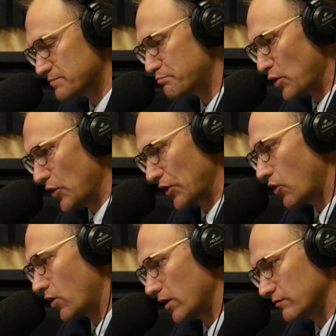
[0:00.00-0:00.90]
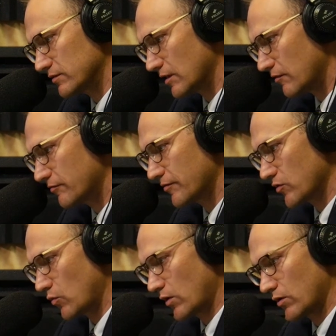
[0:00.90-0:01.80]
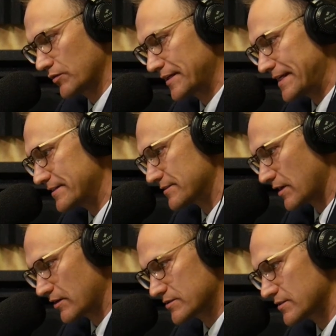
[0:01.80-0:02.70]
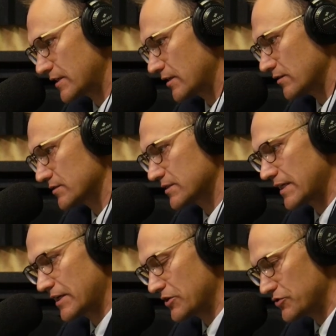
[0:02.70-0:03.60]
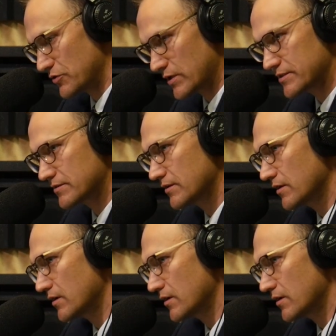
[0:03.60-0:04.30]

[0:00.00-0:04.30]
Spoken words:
This burning heart of love for the world. He desires to heal us. He can do it.